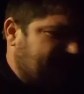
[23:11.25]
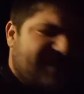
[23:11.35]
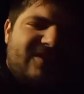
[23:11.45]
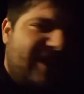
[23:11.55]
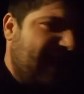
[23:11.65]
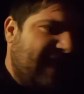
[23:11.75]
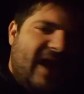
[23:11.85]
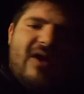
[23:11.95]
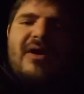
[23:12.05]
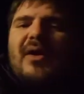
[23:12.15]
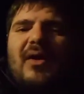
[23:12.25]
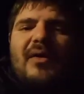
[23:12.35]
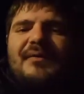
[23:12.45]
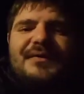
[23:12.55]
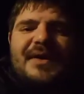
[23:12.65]
It's still going to inherit
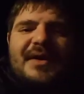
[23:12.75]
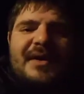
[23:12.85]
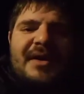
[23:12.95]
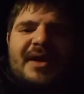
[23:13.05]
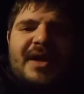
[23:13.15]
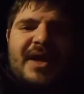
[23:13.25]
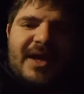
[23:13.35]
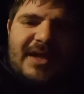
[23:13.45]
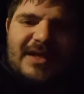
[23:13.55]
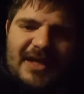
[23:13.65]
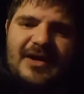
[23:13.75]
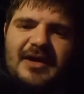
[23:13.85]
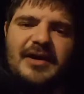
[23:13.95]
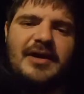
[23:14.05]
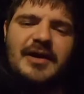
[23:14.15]
all of the
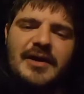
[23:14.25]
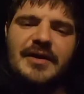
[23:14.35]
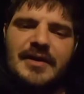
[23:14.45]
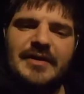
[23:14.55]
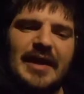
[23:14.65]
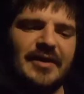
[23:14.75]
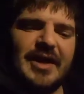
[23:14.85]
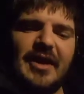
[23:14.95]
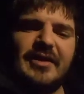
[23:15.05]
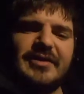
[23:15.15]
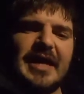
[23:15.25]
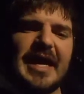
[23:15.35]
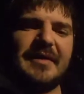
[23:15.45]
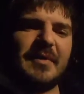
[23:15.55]
gear that your character had